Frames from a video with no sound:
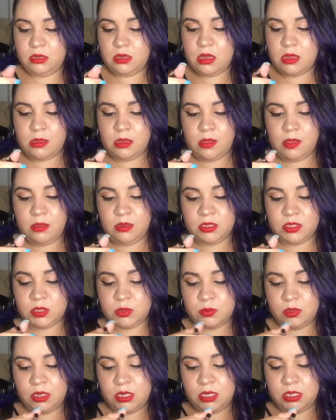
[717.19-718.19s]
And then
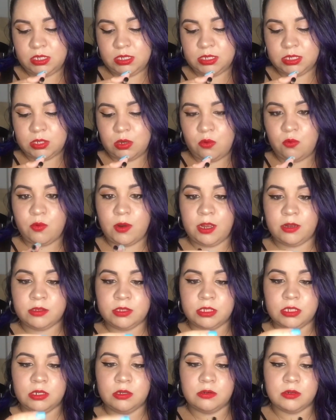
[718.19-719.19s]
this one is a
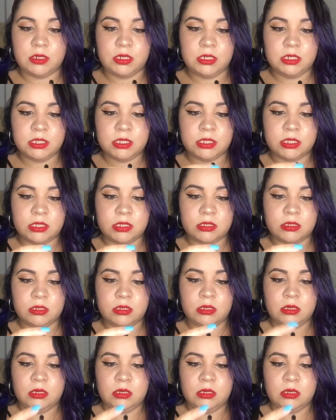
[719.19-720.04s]
rounded crease.